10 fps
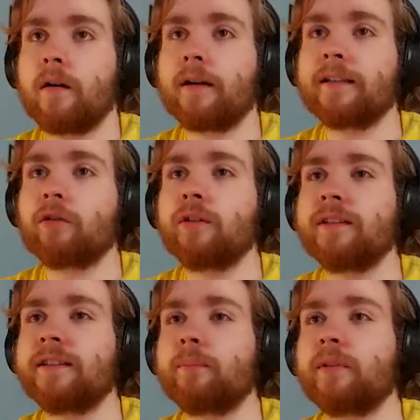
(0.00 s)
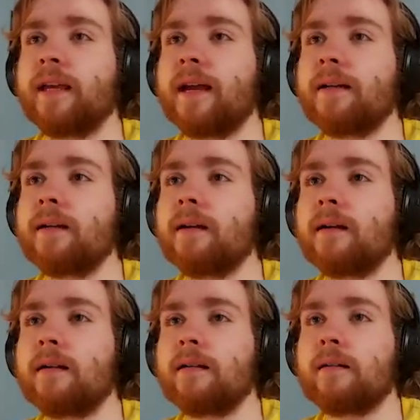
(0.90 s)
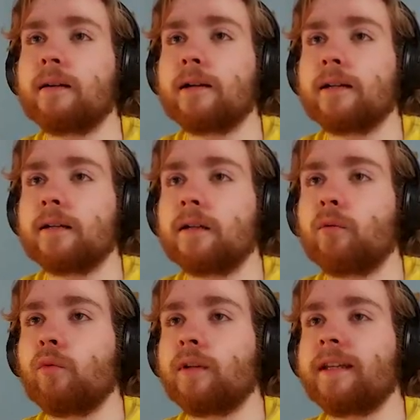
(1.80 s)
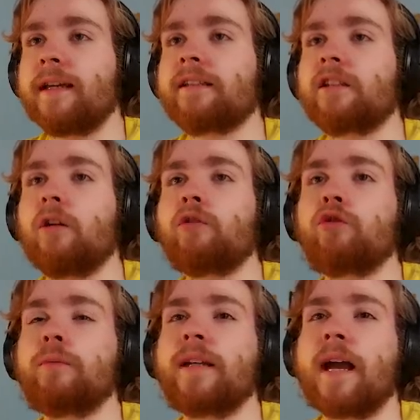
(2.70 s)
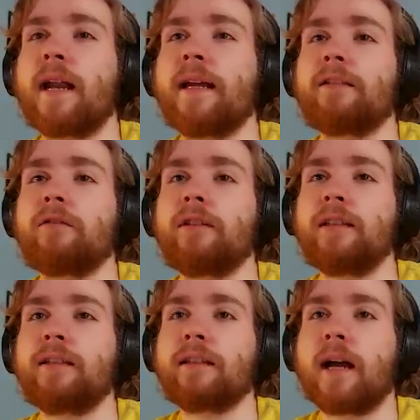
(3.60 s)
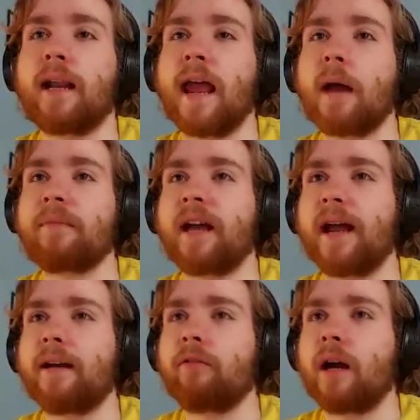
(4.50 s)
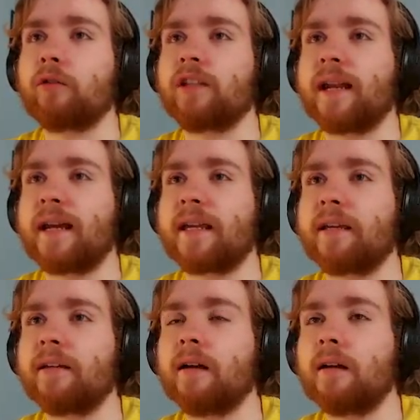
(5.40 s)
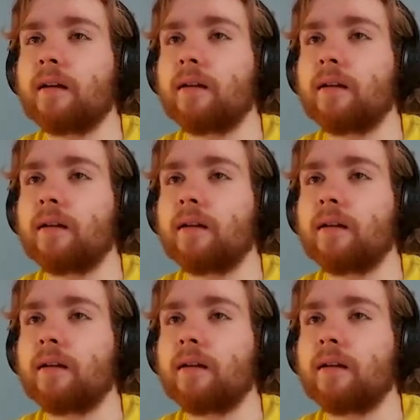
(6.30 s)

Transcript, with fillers: Okay, so this is the plan. He gets close to me and I do this and I have the high ground, Anakin.